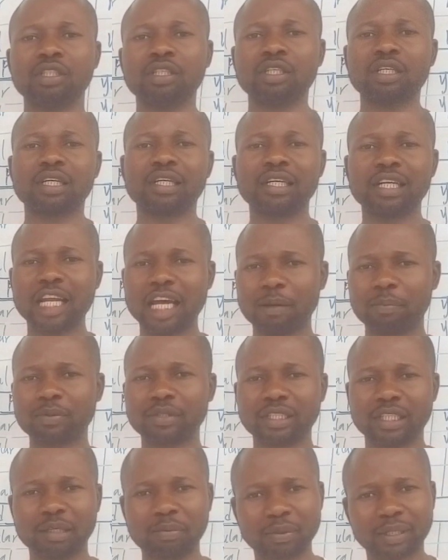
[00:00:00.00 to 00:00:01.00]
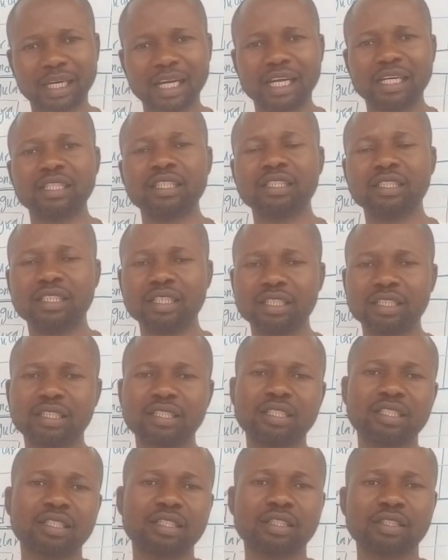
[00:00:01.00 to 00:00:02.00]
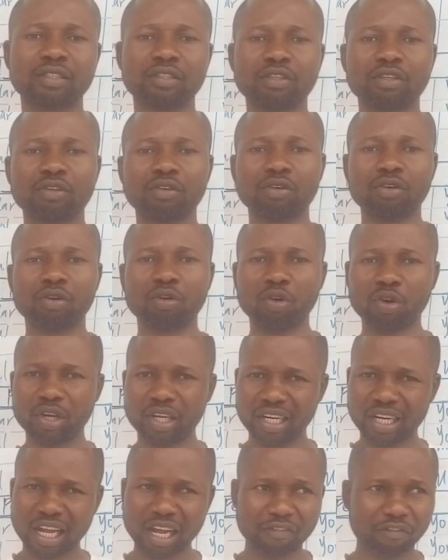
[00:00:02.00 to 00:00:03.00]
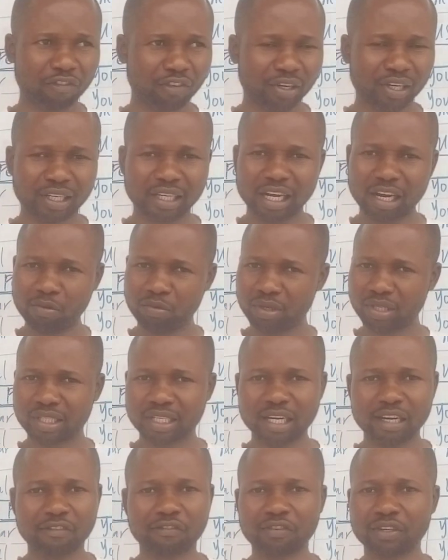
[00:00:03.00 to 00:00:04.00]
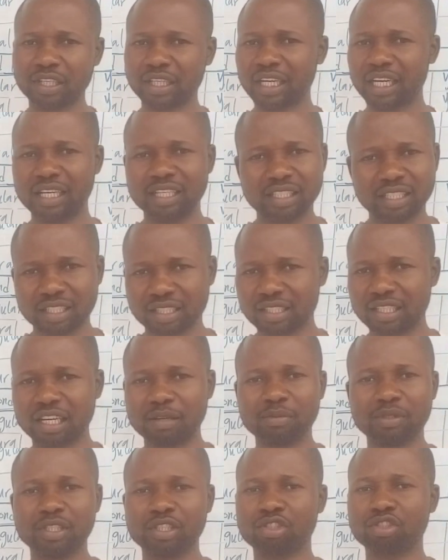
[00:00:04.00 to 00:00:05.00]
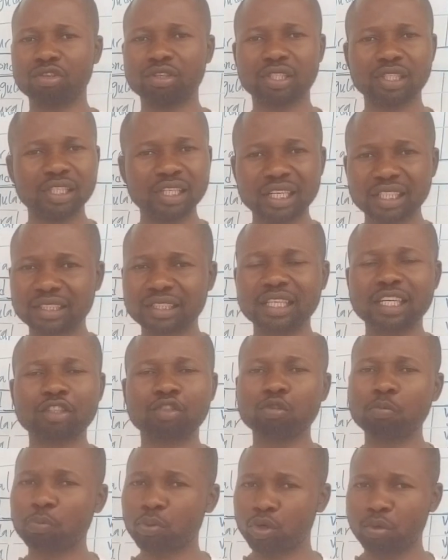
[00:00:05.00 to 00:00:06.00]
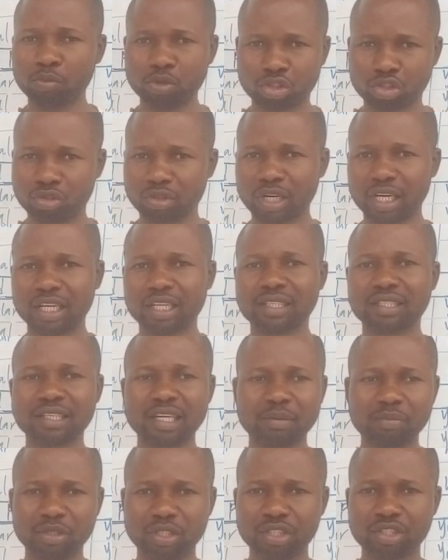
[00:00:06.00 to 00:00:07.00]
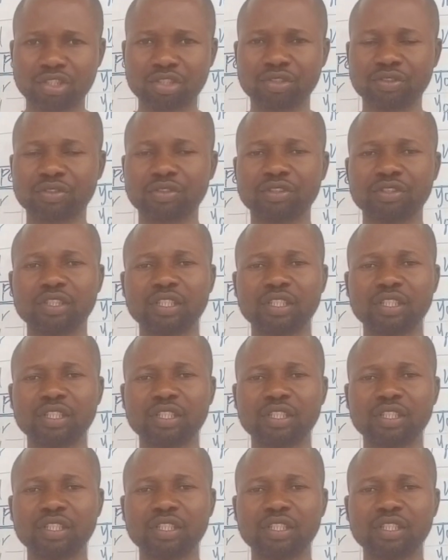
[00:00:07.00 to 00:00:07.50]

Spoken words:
NAPTEP candidate, or in Africa, West Africa, any examination related to promotional examination